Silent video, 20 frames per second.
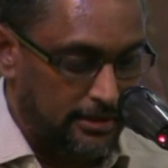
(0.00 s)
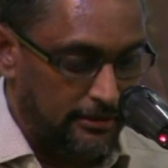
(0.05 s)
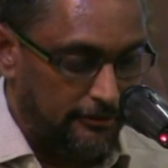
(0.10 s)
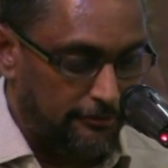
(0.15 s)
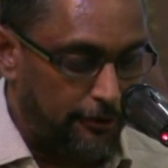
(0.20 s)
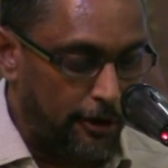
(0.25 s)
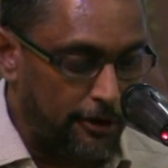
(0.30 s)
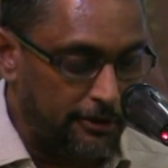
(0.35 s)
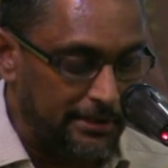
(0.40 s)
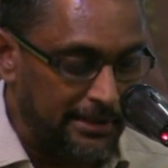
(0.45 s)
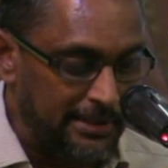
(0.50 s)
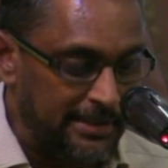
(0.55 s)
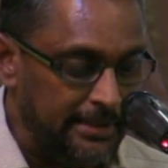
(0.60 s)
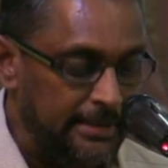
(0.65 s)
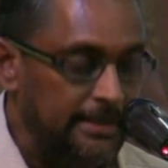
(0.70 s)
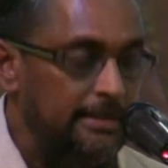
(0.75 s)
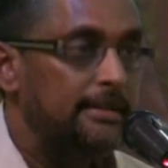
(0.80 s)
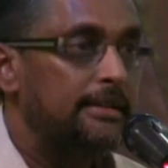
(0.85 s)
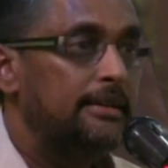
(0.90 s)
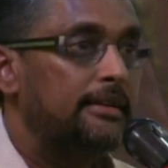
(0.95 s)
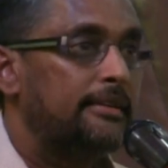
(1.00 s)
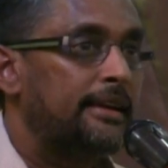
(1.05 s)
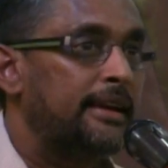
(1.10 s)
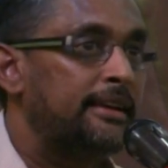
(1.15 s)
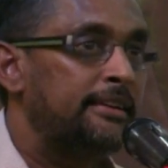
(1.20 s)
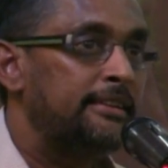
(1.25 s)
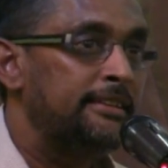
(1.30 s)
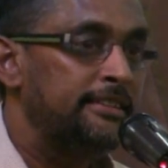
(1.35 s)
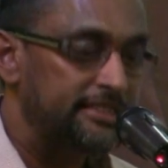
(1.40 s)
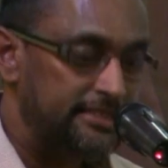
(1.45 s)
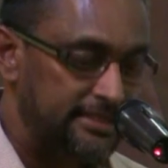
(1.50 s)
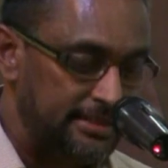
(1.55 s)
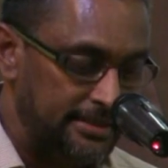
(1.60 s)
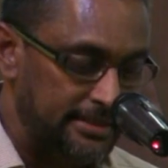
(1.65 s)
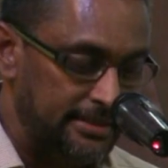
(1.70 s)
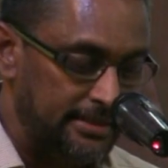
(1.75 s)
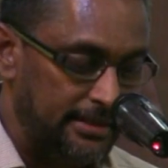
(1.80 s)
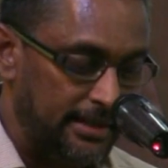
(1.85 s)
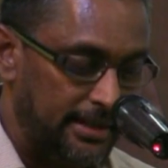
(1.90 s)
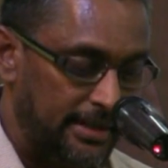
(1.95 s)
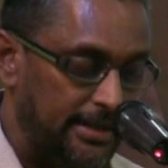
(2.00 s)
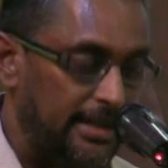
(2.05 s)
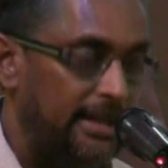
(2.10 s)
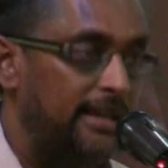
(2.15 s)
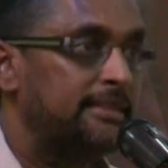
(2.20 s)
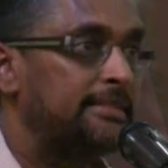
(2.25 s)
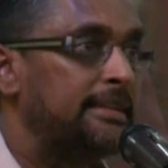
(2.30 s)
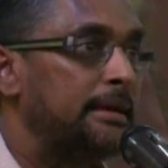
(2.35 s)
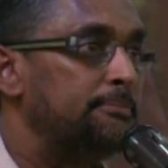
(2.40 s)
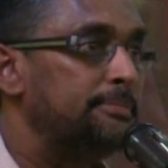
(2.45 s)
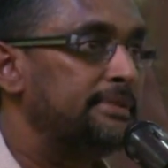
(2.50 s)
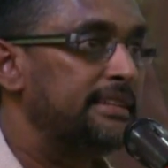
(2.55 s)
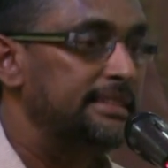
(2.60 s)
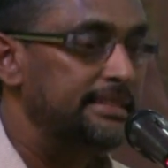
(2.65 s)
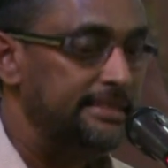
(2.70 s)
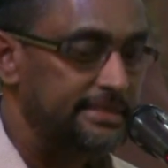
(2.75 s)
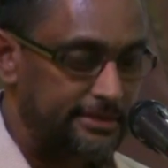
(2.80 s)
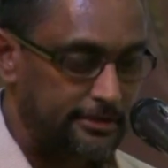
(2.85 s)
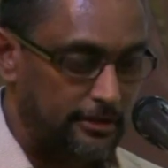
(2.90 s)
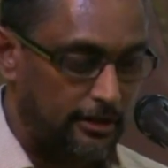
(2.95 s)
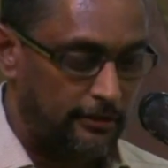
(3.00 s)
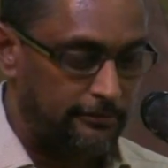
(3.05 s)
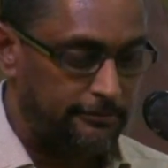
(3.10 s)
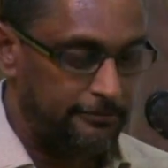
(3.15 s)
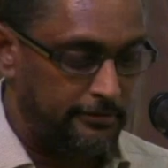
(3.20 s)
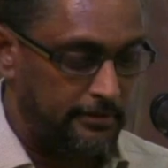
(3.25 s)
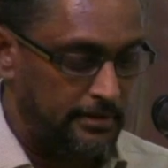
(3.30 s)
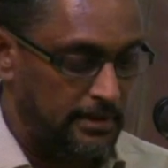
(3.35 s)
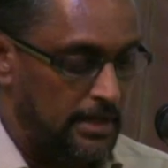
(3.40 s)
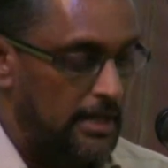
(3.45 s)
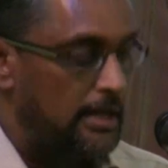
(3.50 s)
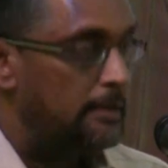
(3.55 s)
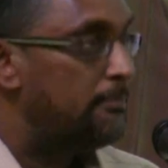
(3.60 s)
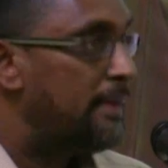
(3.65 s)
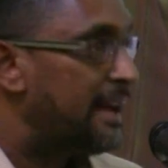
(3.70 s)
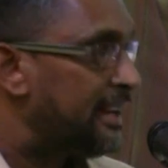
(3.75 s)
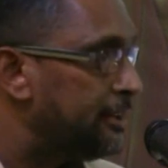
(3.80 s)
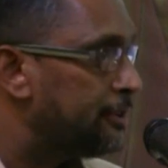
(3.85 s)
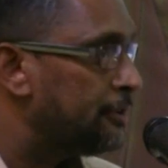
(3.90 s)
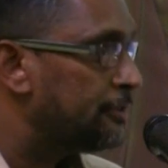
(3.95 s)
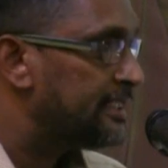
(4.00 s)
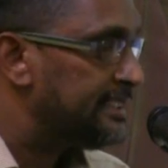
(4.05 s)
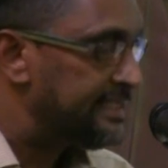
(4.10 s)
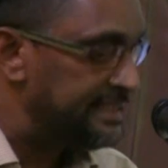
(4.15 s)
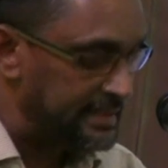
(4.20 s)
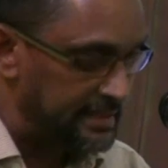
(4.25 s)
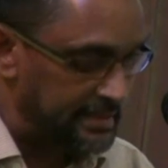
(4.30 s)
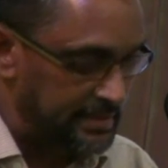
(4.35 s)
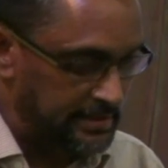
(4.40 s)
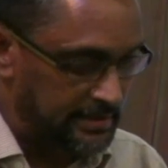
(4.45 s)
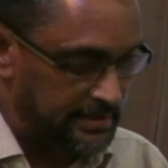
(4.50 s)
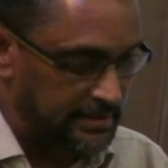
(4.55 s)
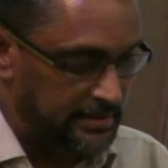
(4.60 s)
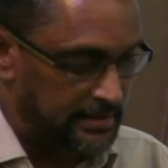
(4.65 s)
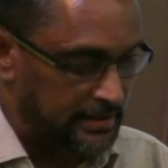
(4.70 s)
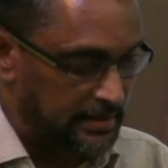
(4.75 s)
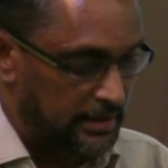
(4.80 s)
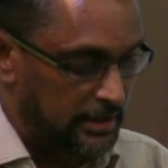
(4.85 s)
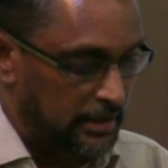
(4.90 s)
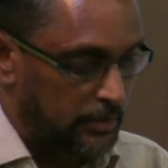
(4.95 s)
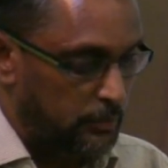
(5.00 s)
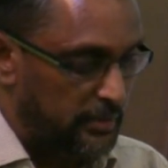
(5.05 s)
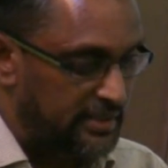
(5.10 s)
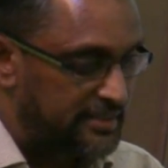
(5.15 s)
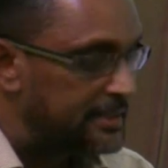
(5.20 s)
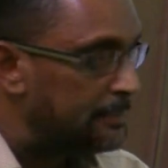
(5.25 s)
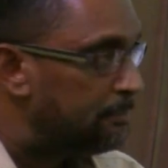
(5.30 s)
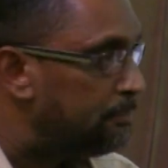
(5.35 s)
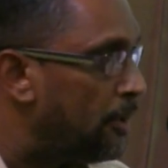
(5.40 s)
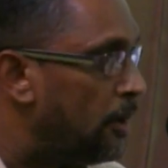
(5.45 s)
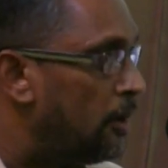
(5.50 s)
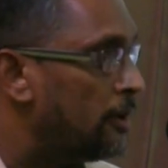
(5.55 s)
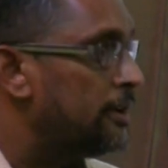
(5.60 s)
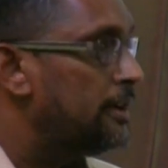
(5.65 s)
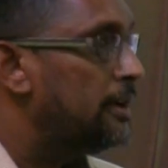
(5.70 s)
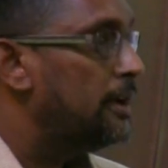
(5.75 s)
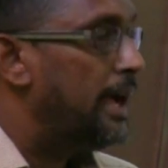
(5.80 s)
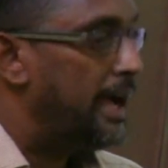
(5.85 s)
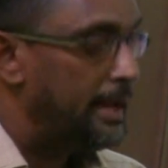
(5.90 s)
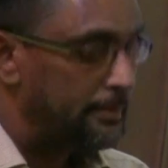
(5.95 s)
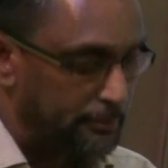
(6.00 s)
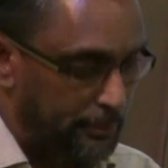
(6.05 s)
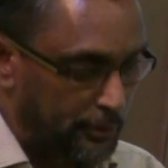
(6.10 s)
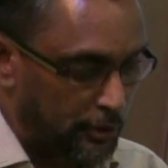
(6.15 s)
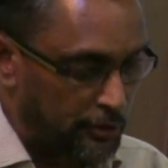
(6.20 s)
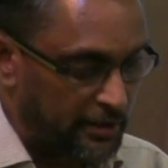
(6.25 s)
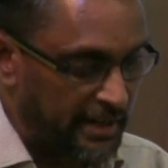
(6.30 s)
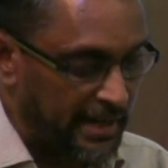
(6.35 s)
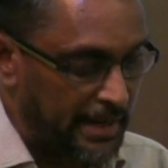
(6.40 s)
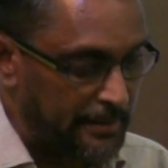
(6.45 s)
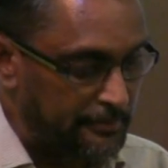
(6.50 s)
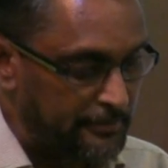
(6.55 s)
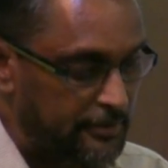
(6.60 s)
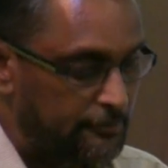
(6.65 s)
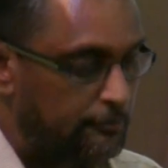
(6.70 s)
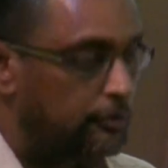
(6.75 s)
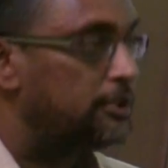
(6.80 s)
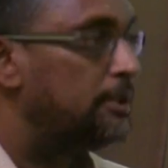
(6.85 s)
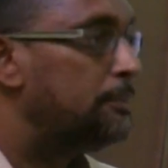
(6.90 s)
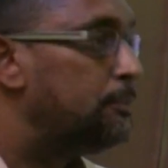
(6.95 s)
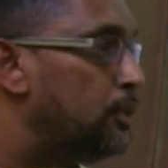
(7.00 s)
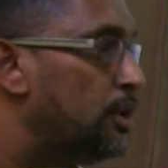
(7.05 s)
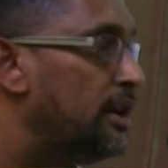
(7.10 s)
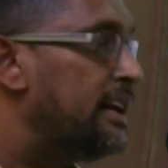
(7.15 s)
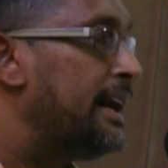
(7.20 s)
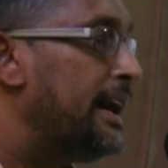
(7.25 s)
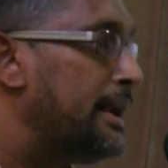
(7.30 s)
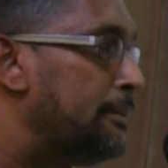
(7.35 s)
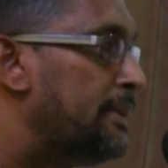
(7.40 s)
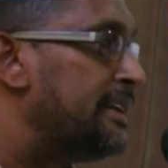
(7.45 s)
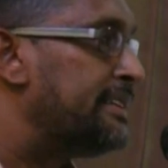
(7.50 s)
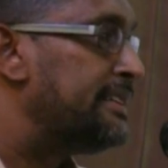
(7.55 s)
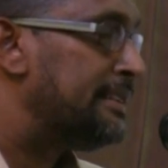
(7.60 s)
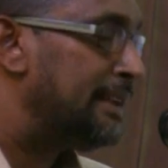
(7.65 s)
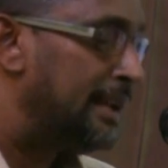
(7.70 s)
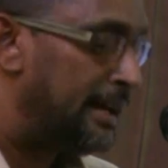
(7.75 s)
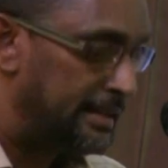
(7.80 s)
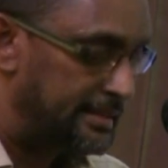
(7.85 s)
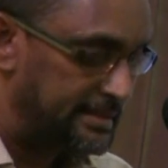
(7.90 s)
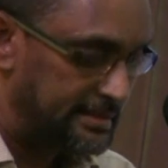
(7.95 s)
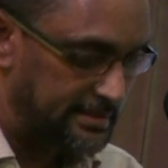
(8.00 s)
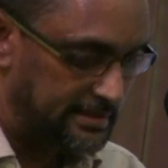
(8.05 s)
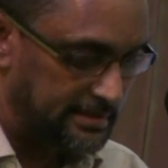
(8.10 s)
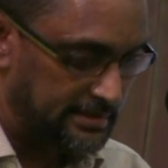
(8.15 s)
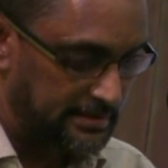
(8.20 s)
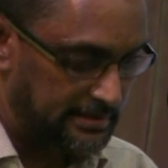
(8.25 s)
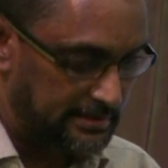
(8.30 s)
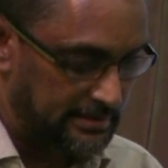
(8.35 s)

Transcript: Fourthly, recognition and acceptance of meritocracy, with support and programs for the poor and marginalized.